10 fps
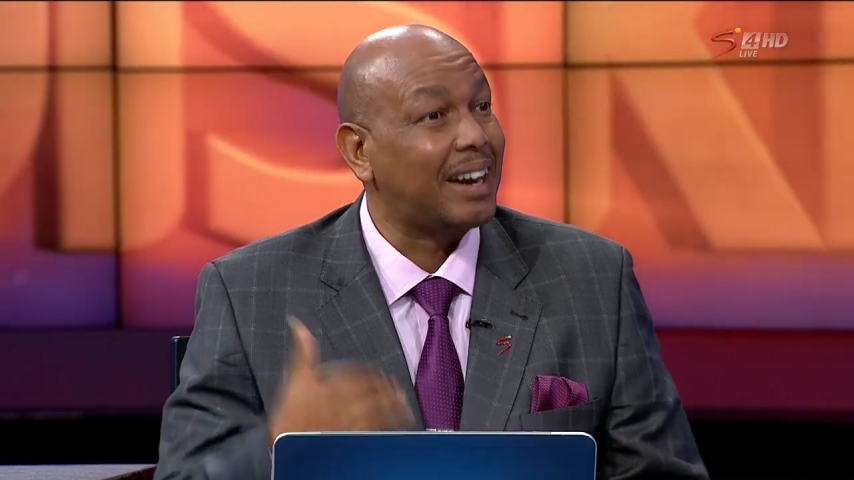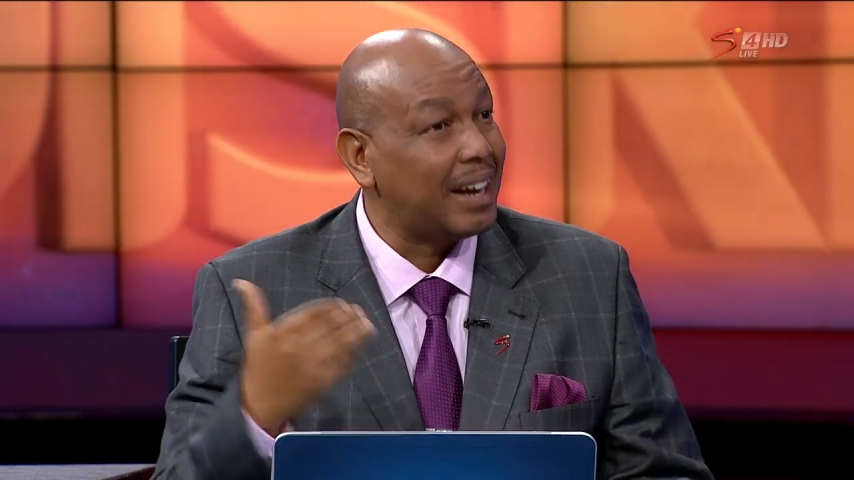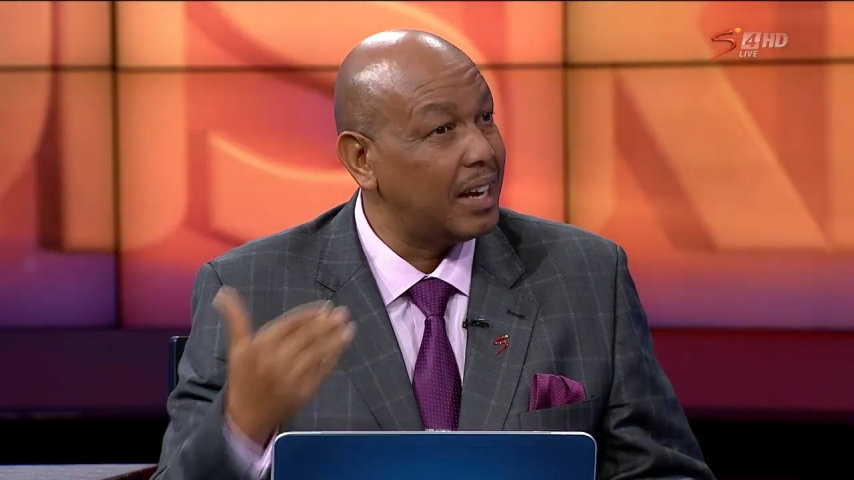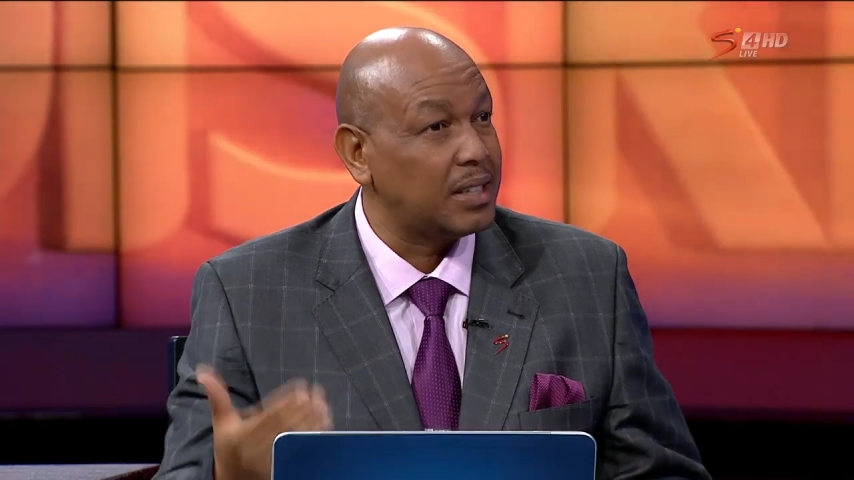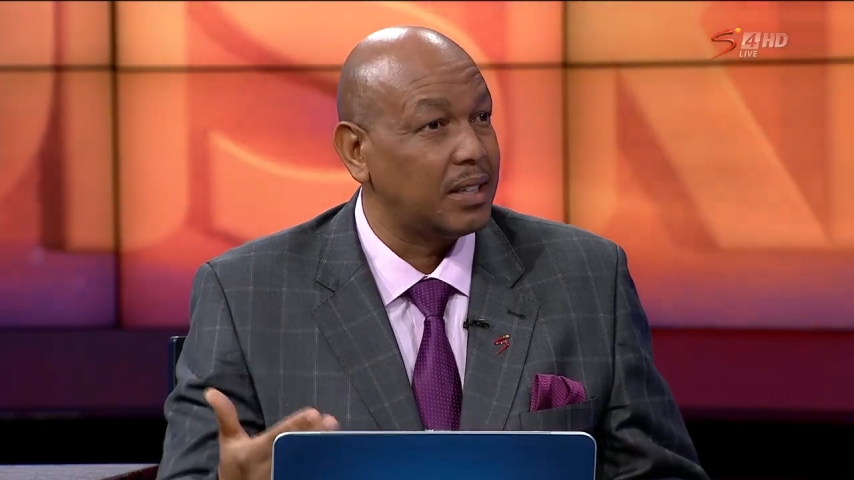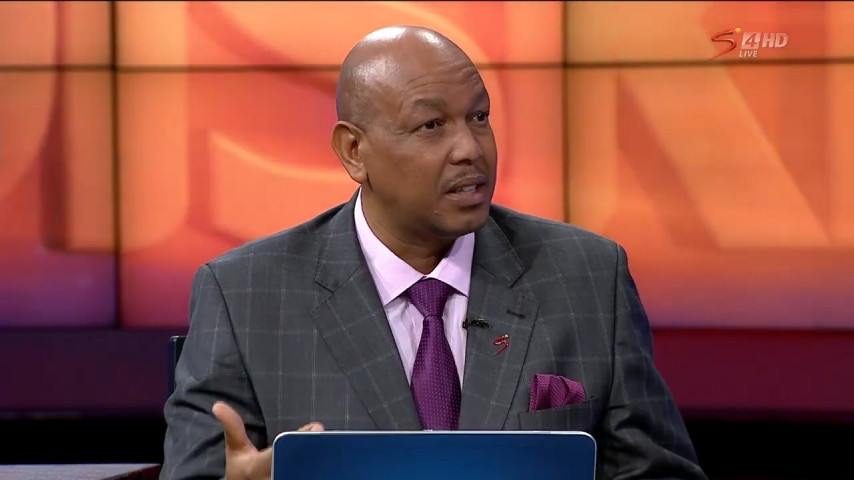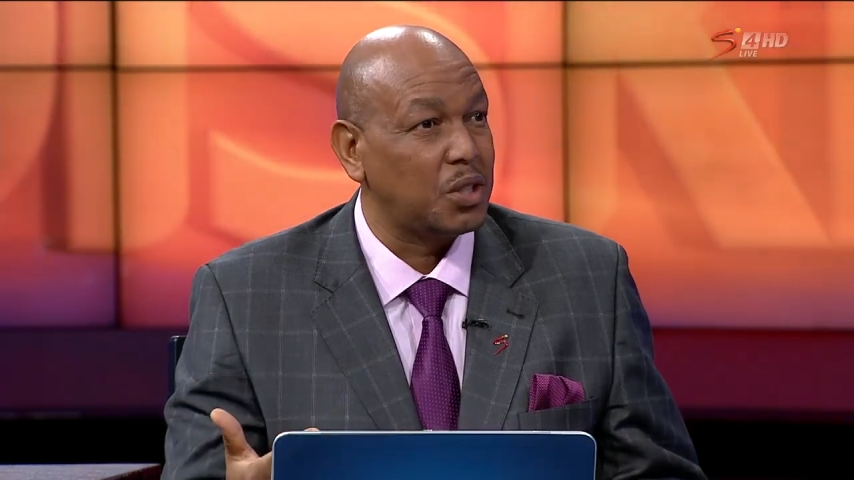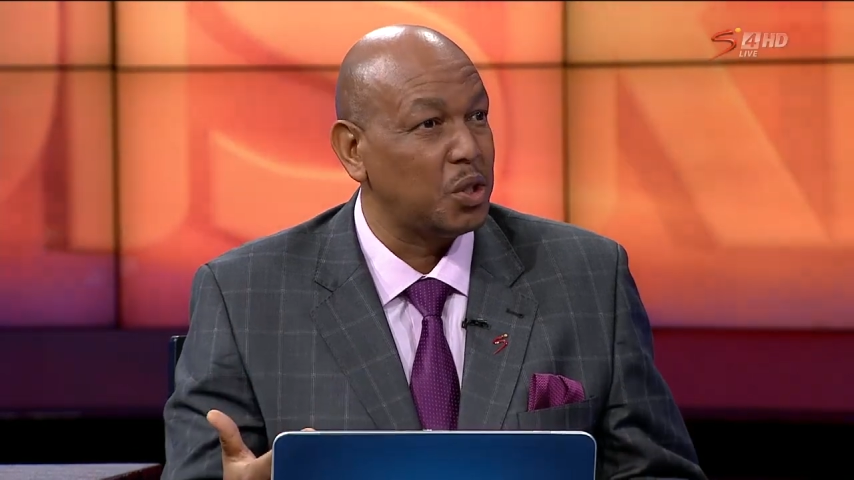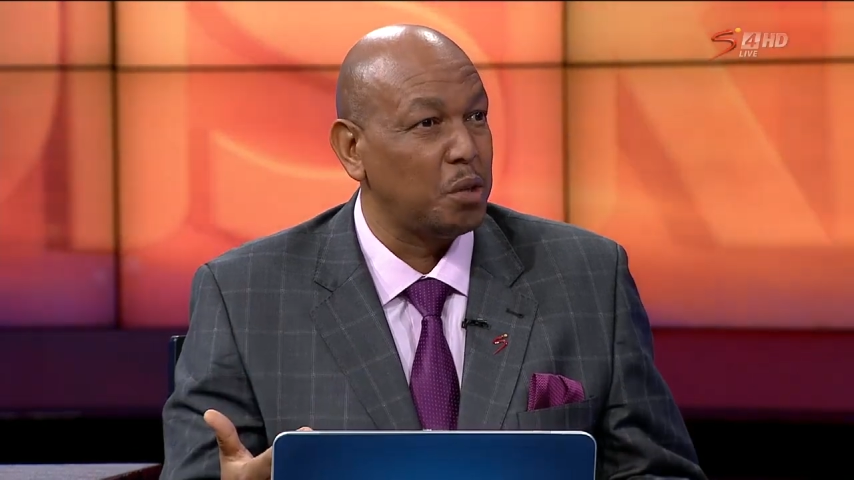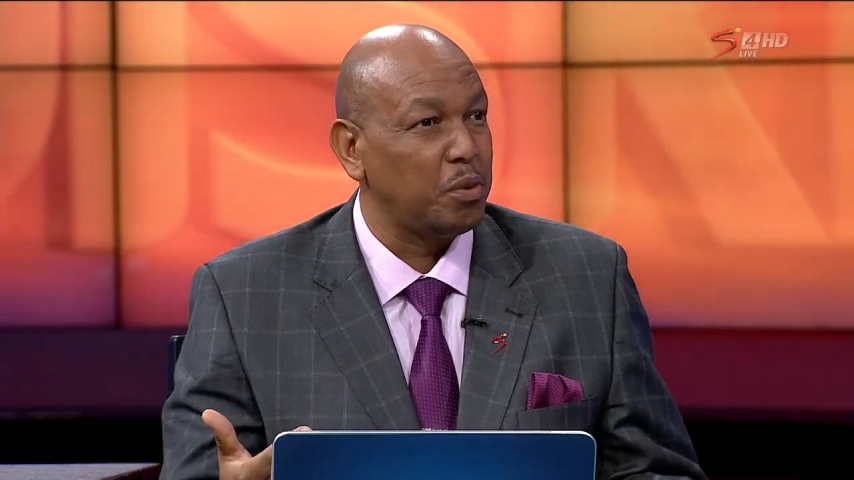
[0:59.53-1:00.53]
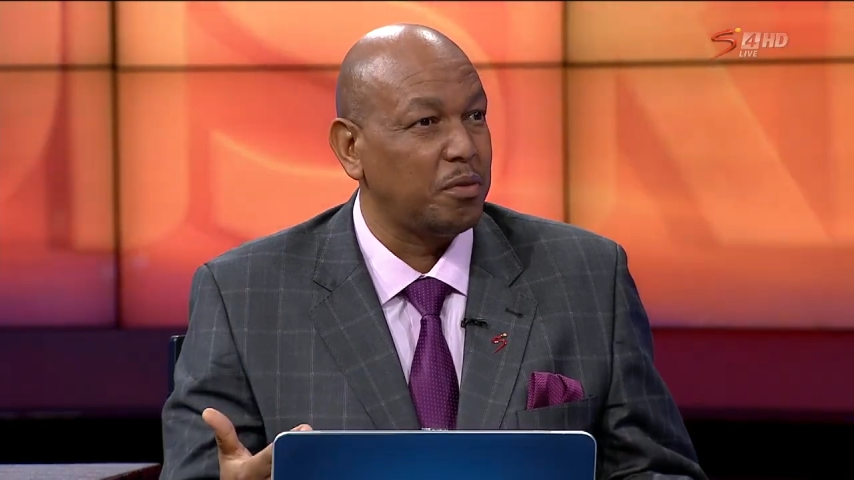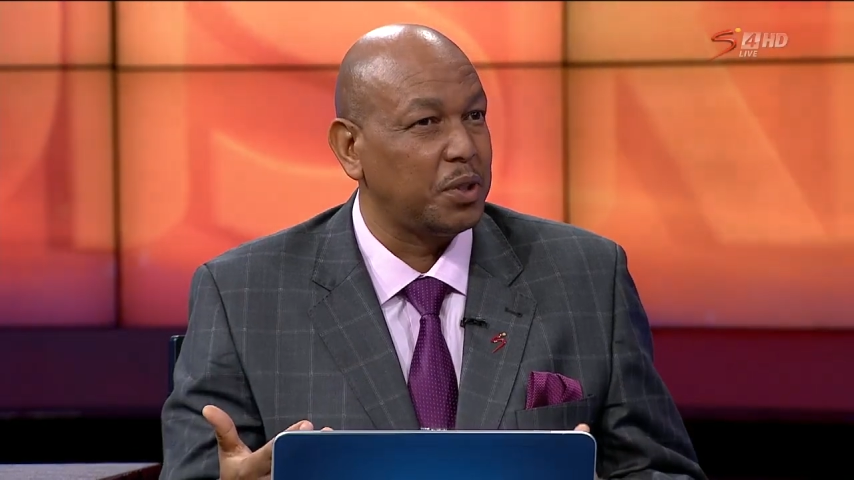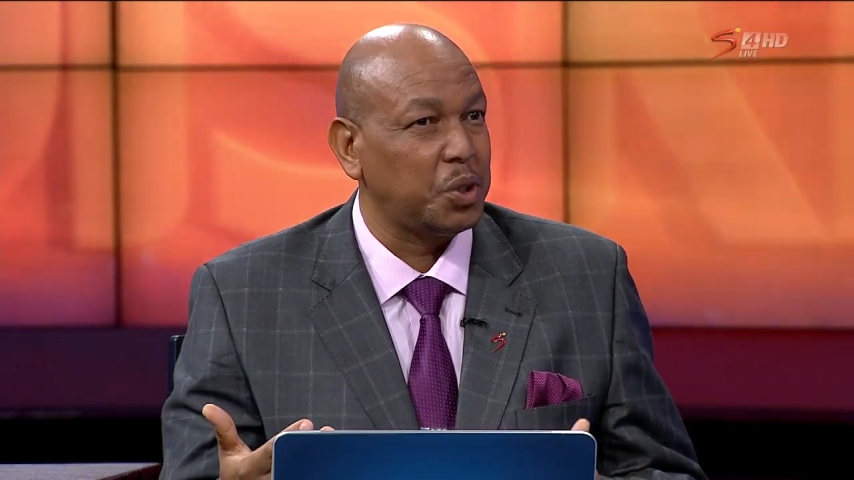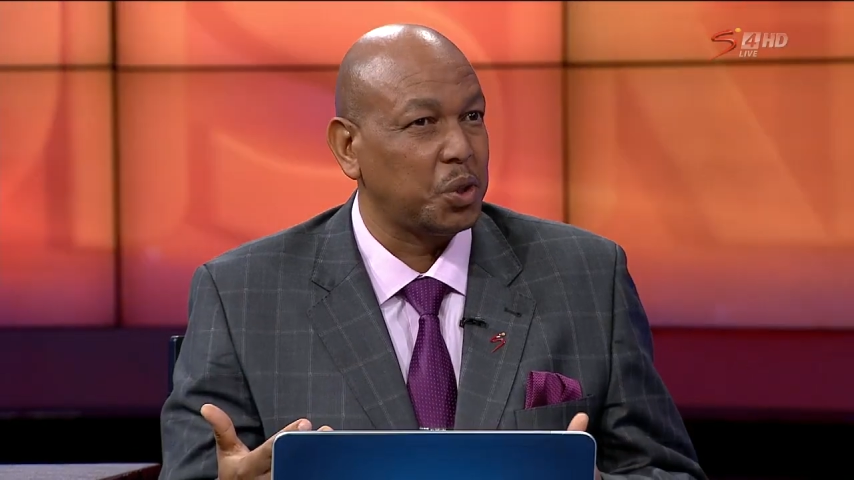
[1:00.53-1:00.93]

right at the top of the